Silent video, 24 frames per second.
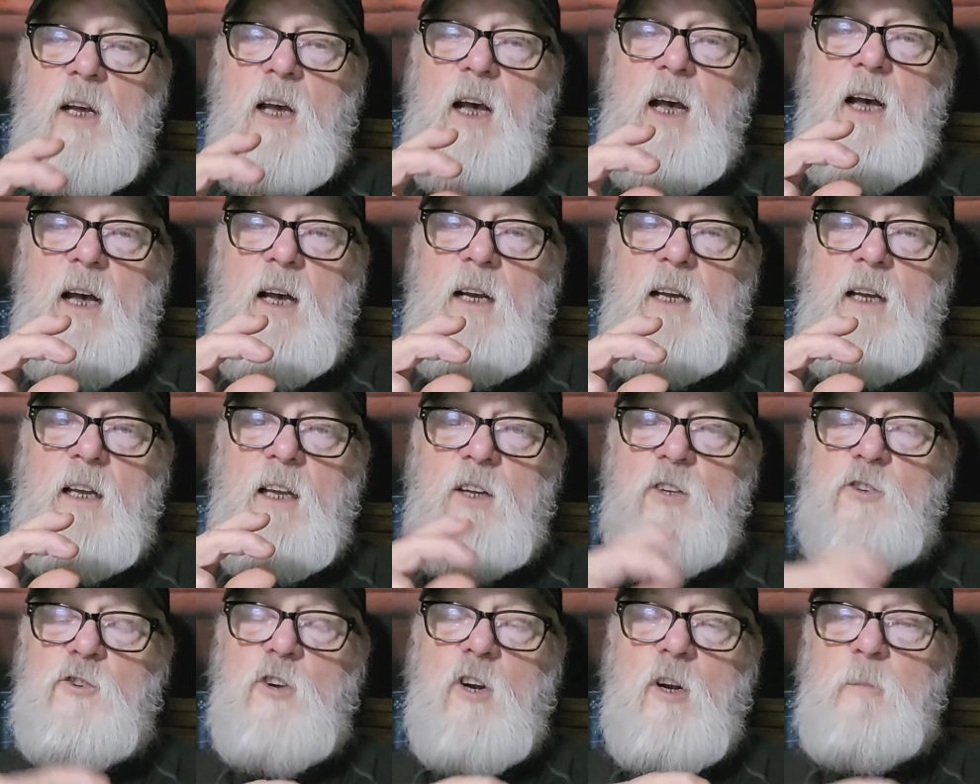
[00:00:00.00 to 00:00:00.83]

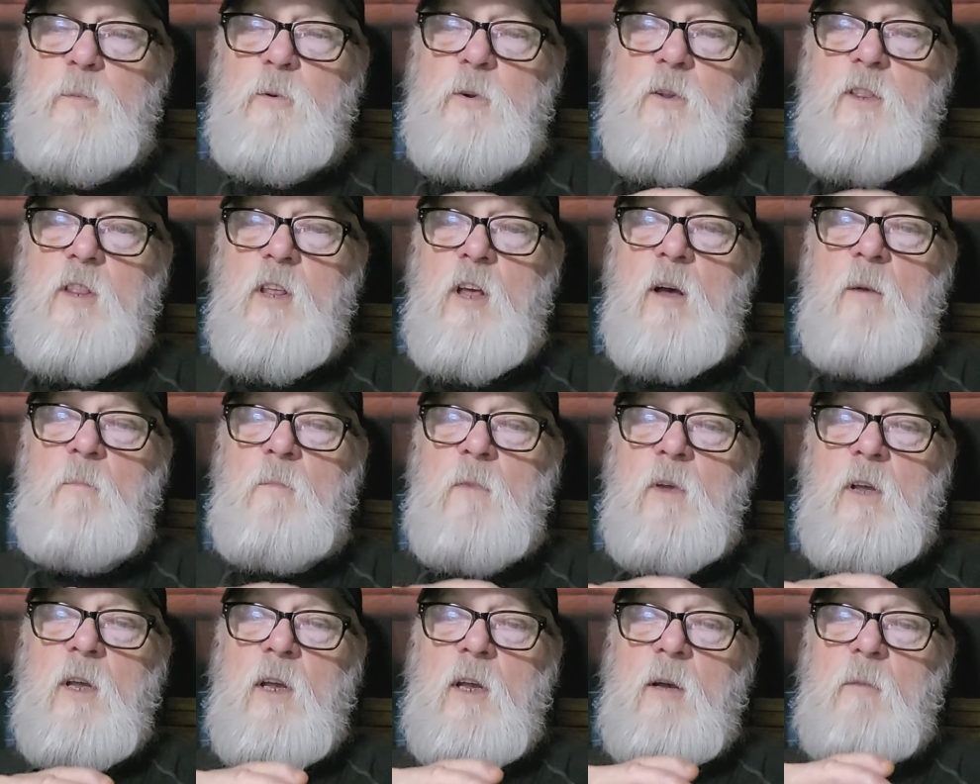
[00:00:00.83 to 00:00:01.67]
interpret them
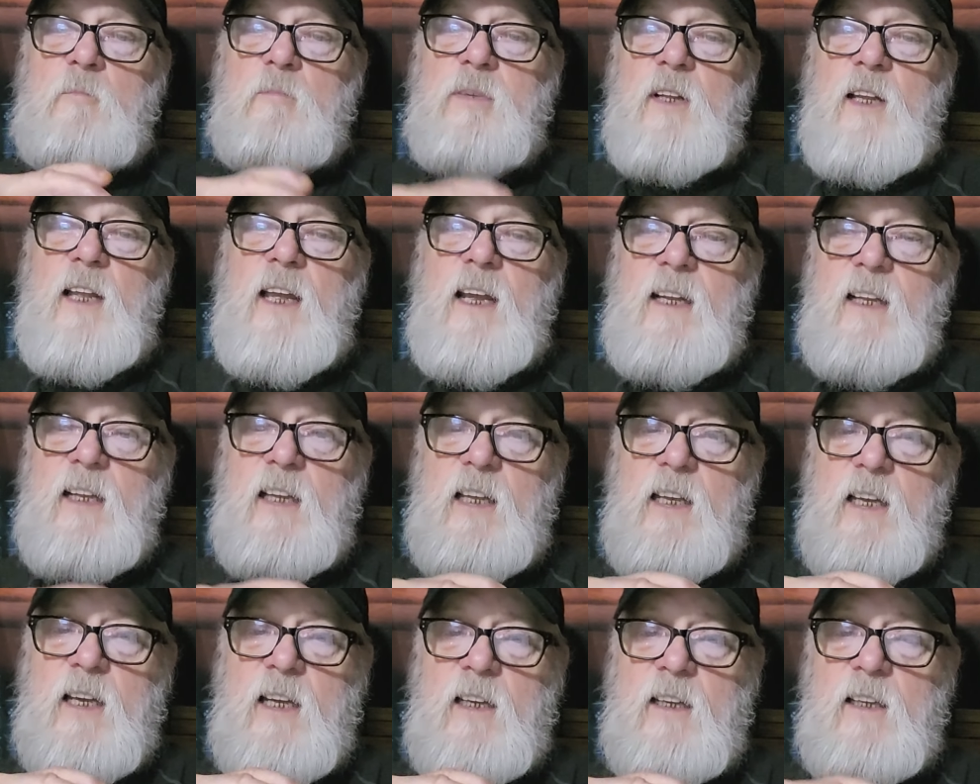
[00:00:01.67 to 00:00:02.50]

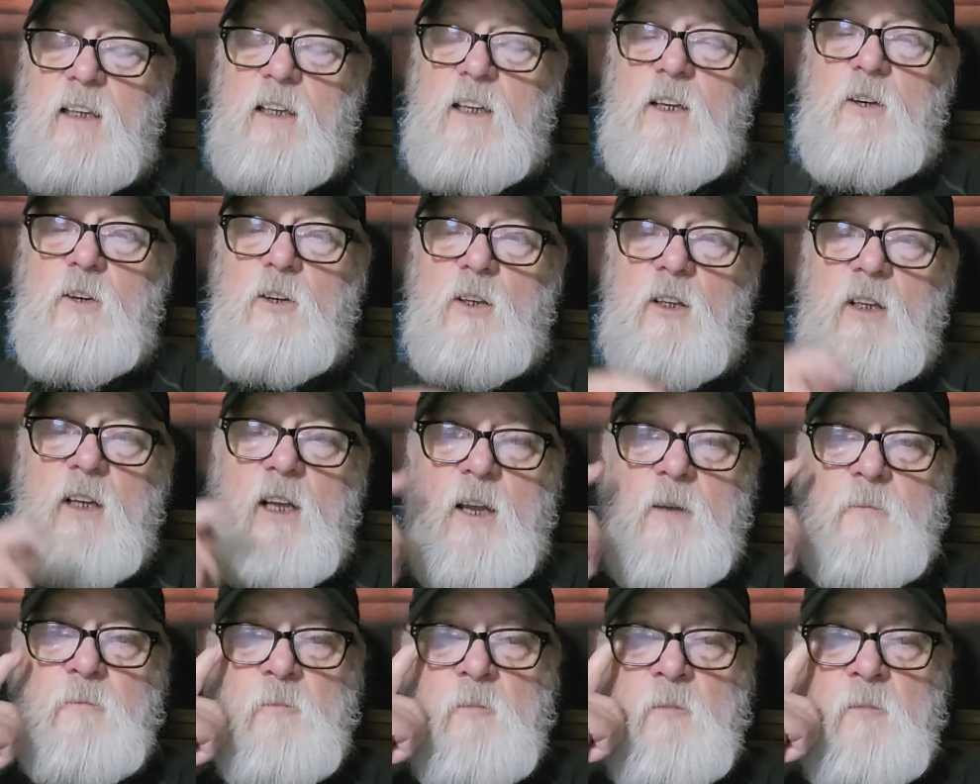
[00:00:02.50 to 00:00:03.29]
plainly and literally.